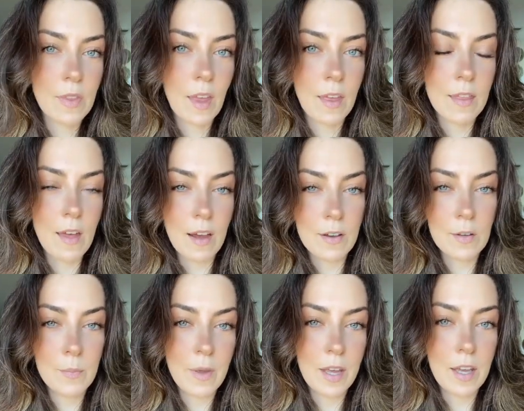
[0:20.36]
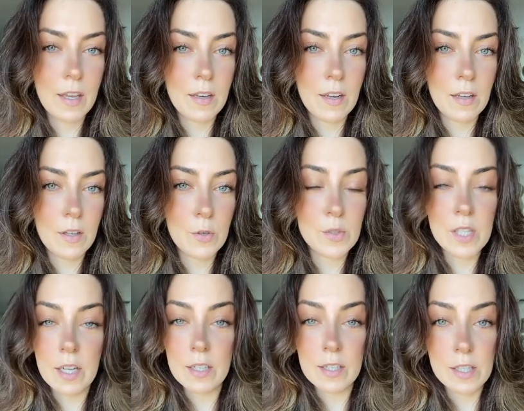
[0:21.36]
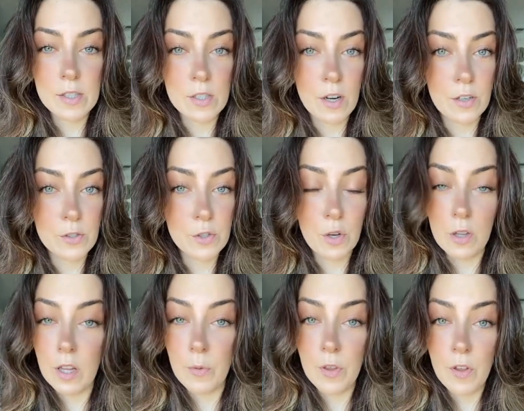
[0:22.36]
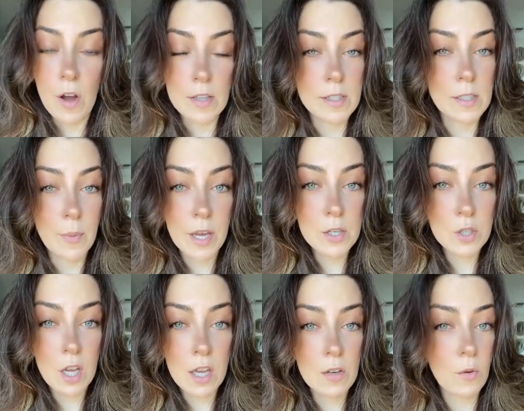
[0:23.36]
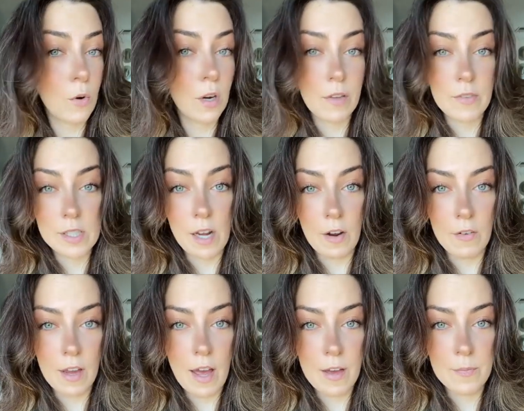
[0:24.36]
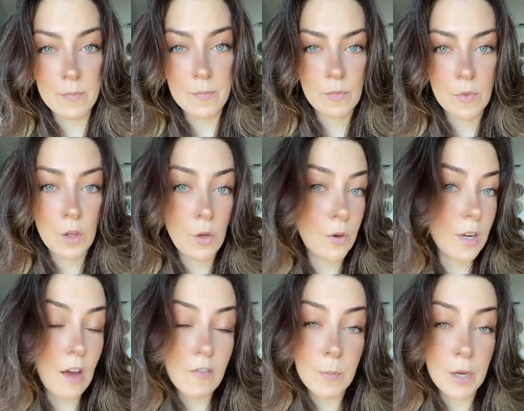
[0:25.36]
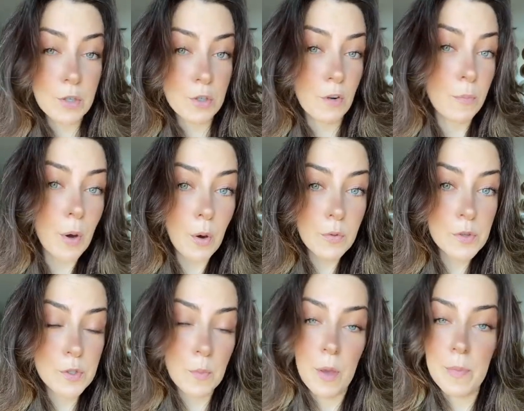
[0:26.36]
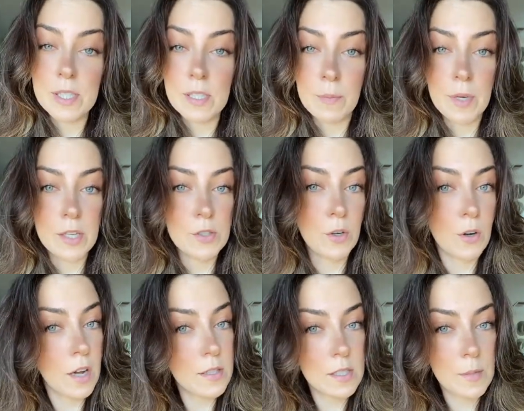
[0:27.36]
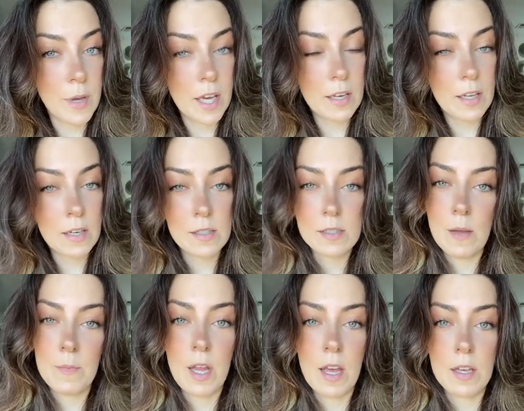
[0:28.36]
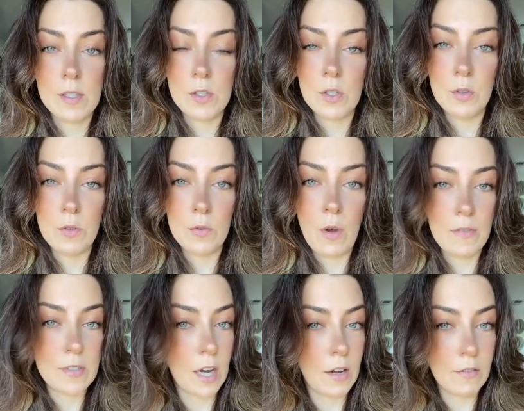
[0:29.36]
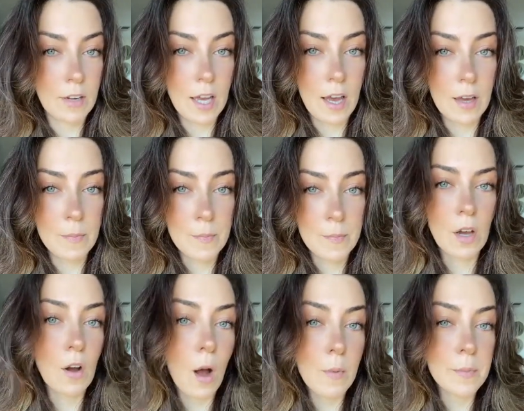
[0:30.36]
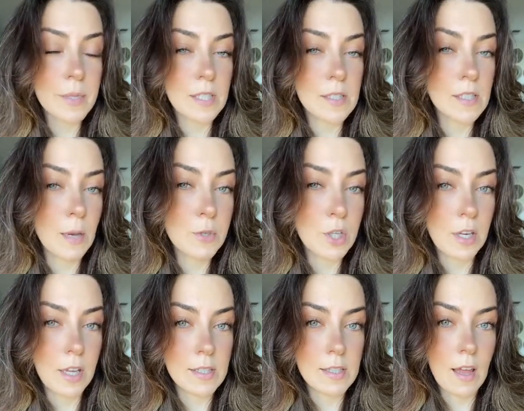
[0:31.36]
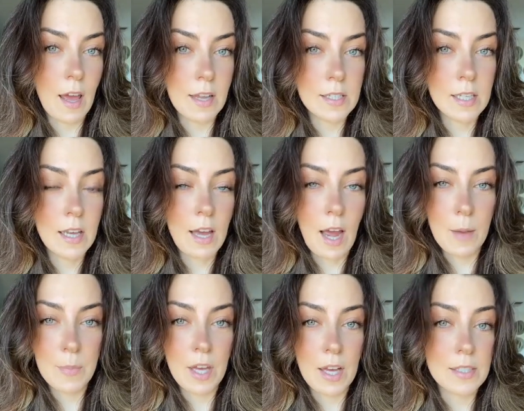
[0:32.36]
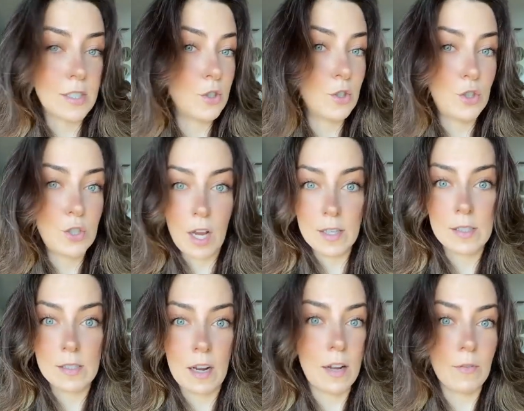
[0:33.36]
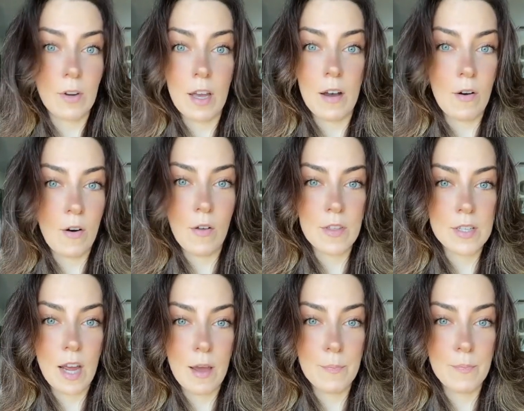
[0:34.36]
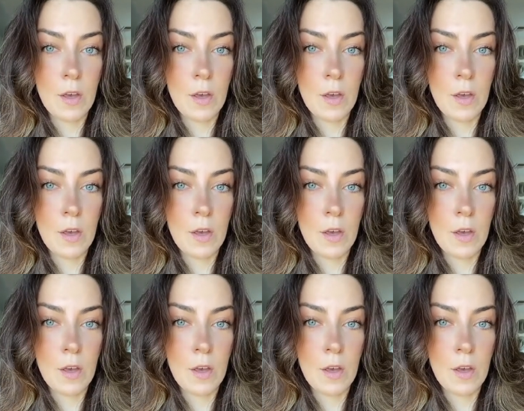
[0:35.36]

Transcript: That could mean you suddenly start struggling with constipation or even diarrhea. You could have a mixture of both, so maybe some days you're constipated, some days you have diarrhea. A common misconception is that IBS is just diarrhea all the time.